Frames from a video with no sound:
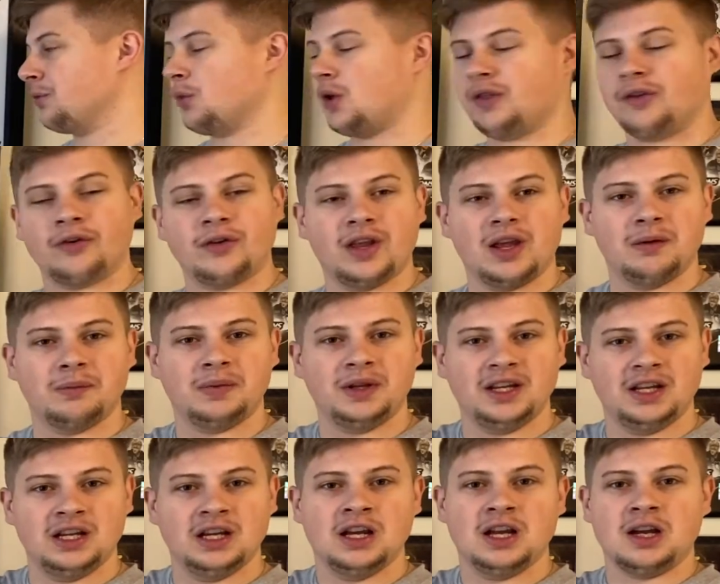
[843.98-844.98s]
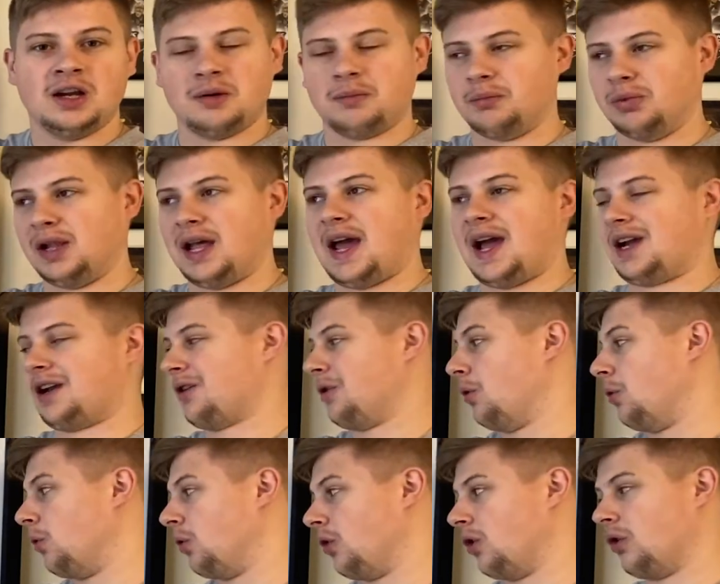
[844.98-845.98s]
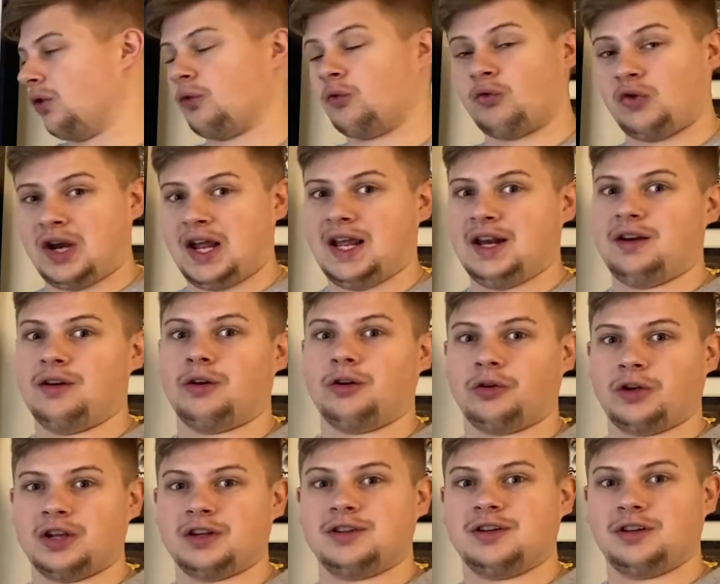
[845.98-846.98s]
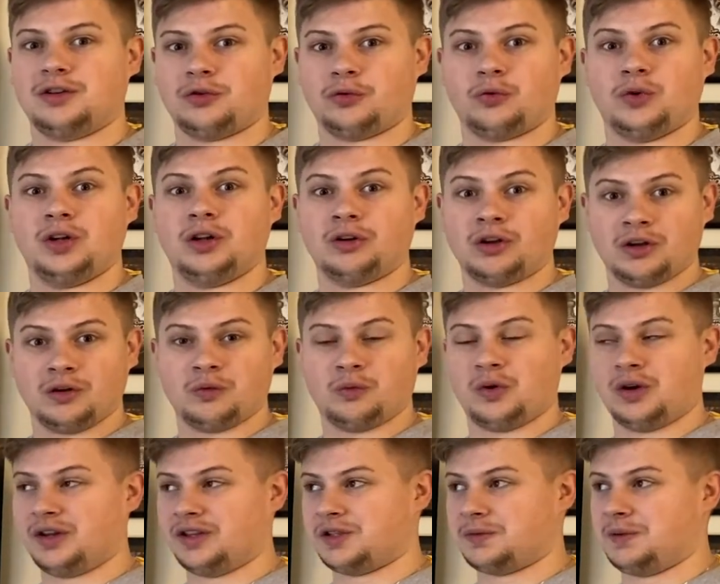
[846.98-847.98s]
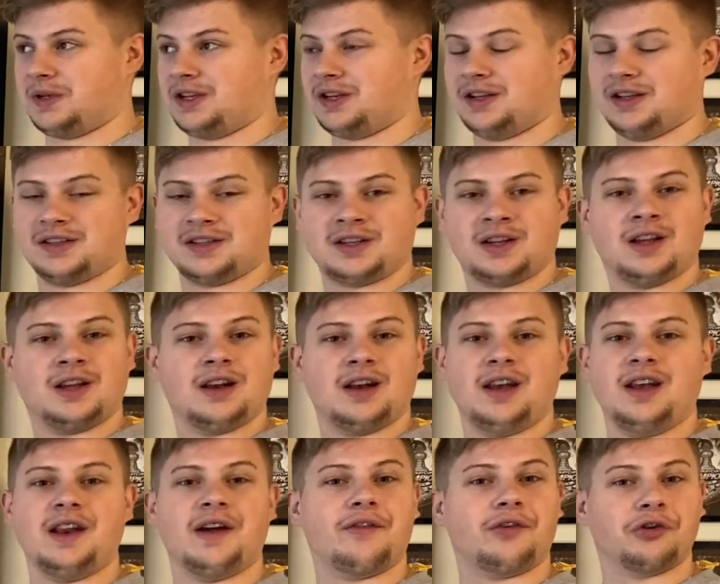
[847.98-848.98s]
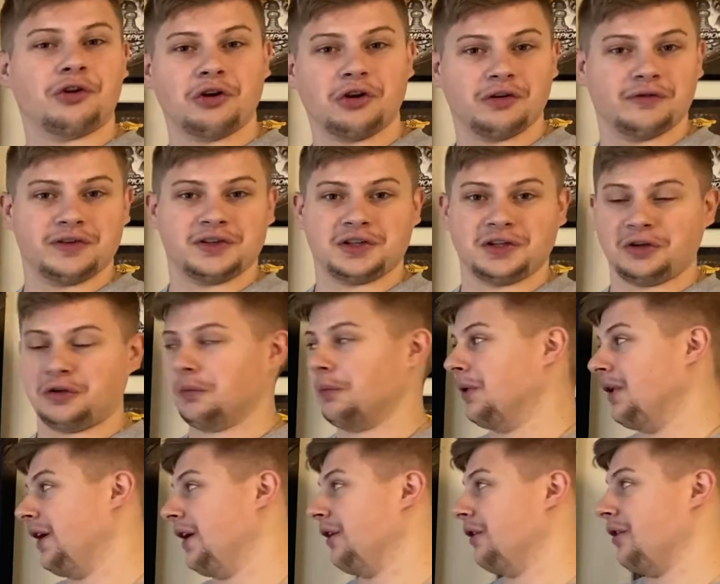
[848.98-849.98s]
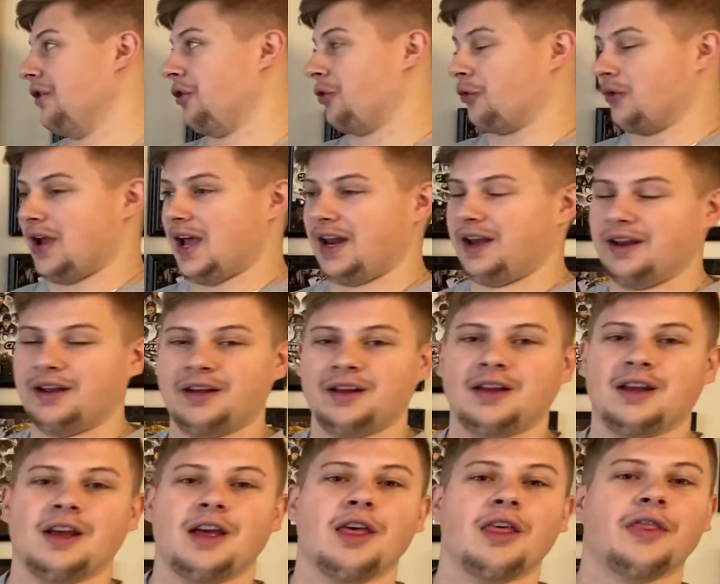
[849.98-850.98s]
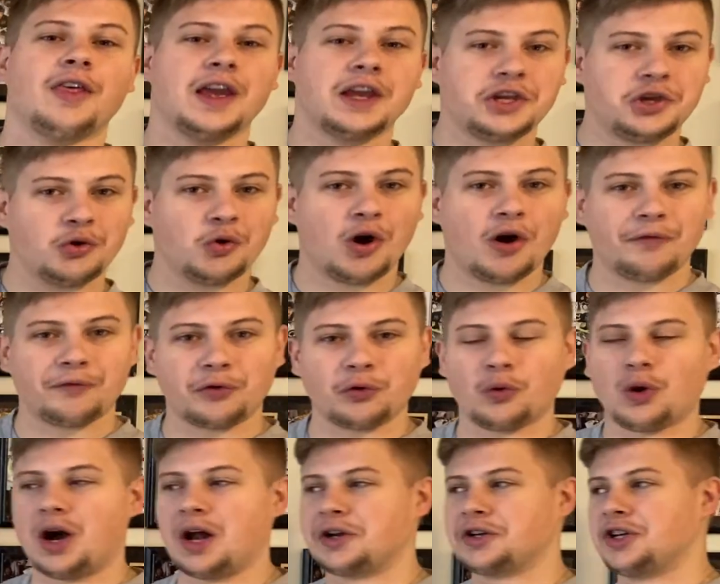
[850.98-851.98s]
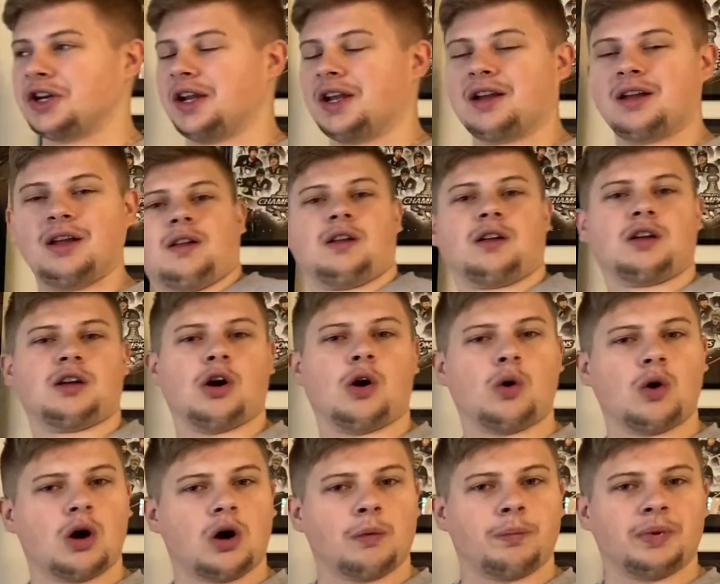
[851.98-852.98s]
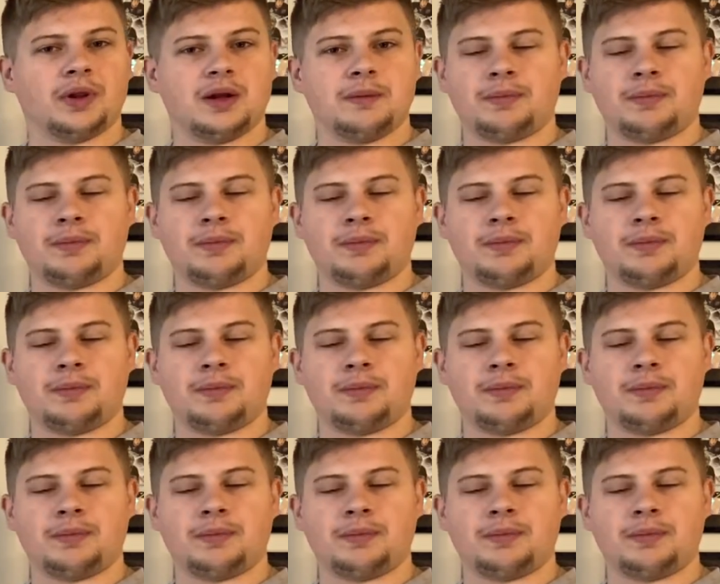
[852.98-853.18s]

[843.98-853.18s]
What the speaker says: whether they be black or red, or I'll get you the real good ones because never heard of a single player in the red. Thank you all for watching. Go all play